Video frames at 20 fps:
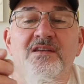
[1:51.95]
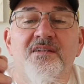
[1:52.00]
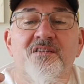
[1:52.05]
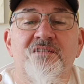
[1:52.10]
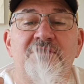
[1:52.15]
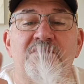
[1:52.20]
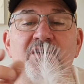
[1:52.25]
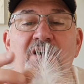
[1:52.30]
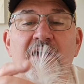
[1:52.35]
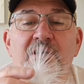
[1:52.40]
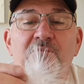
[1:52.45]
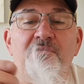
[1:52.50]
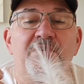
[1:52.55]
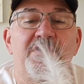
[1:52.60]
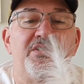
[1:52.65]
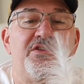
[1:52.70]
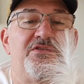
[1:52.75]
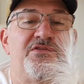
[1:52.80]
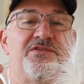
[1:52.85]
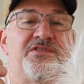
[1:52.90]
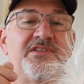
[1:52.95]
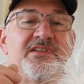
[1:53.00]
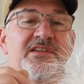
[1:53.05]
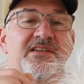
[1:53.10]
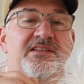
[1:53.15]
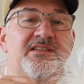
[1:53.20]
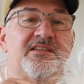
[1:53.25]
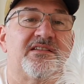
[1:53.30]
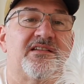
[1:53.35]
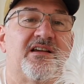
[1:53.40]
So I would use
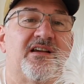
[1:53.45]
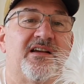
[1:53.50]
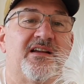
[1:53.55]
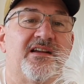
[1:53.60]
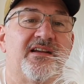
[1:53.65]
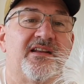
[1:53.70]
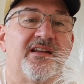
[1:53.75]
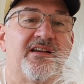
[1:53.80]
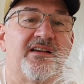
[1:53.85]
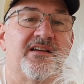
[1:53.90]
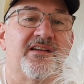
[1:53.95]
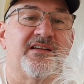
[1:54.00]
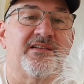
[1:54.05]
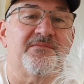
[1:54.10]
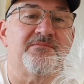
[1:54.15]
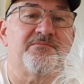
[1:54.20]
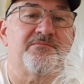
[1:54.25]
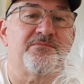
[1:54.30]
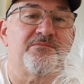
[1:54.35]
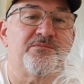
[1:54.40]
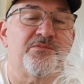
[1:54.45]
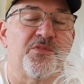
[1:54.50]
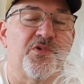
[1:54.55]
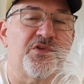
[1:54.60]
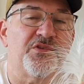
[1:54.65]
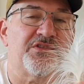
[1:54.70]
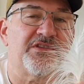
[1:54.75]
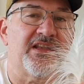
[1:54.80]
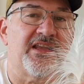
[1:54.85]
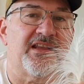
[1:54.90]
this on
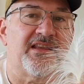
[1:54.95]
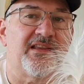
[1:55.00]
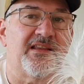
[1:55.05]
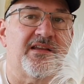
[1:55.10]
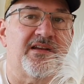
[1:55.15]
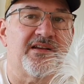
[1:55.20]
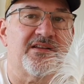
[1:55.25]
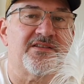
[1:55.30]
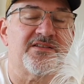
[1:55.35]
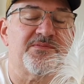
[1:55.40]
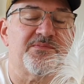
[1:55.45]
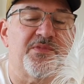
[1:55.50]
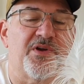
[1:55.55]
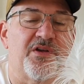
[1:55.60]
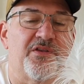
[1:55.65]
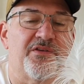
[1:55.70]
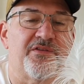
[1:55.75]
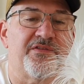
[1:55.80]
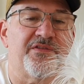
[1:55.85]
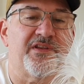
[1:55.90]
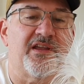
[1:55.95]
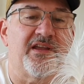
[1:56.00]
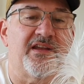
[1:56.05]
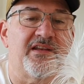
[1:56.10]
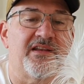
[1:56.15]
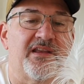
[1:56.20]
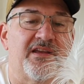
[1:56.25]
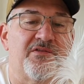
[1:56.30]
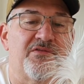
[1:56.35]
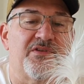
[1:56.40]
most likely on a smaller fly,
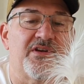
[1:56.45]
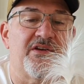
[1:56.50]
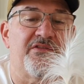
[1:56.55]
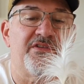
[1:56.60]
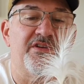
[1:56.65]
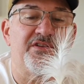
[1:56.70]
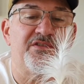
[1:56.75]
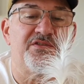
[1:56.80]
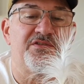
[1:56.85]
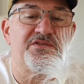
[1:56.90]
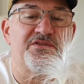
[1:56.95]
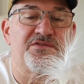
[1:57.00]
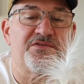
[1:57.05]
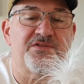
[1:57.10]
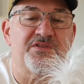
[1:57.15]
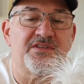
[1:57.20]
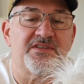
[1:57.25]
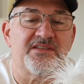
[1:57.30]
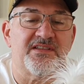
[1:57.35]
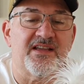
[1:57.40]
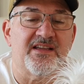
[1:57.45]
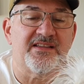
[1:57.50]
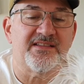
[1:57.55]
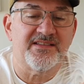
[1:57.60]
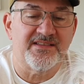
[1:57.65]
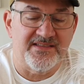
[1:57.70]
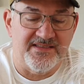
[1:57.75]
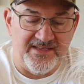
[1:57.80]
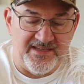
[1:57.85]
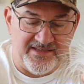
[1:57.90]
like when I reduce to a size
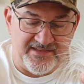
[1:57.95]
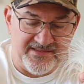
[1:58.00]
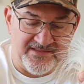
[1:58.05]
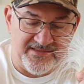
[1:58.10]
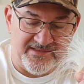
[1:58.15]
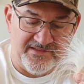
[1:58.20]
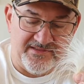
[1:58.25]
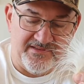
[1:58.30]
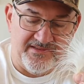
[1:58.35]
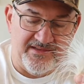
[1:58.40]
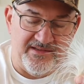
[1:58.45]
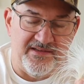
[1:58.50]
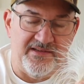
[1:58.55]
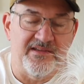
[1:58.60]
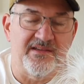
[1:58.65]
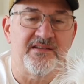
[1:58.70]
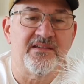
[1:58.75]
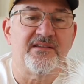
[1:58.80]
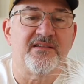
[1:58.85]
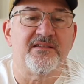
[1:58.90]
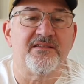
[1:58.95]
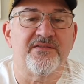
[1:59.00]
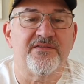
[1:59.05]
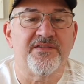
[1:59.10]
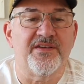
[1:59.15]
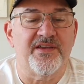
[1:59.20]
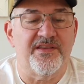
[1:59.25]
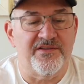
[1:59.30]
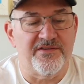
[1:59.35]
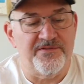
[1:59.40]
6
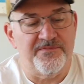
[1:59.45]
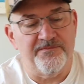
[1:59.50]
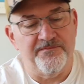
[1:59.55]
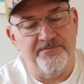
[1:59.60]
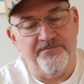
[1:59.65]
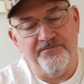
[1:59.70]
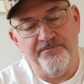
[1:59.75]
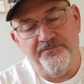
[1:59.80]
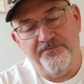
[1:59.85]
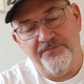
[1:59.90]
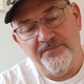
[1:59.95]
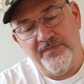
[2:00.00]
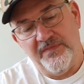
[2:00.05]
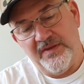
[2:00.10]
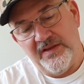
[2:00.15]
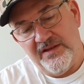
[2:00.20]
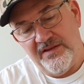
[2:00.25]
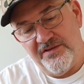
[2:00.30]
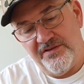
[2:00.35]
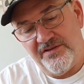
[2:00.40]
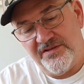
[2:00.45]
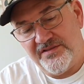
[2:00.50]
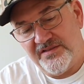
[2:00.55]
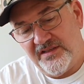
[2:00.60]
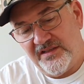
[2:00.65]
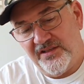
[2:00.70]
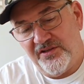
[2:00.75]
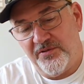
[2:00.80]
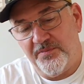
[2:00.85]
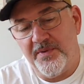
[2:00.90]
feather. Here's a
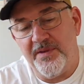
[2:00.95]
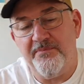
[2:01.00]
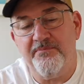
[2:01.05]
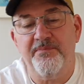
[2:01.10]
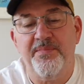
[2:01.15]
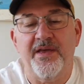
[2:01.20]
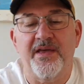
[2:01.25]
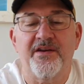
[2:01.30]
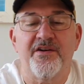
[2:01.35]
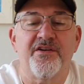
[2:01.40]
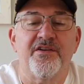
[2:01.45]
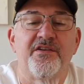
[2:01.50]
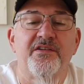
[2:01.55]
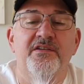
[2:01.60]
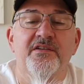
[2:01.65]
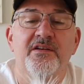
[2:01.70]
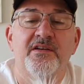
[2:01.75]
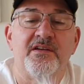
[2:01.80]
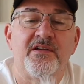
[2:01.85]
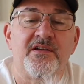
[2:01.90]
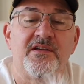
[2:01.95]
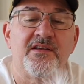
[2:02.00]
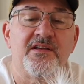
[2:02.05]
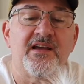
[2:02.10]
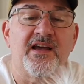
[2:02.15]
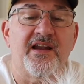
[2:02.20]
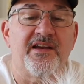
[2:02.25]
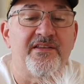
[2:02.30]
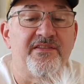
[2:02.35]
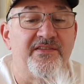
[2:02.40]
little bit better
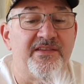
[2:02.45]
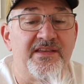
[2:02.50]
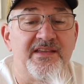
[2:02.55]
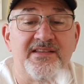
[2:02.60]
out of the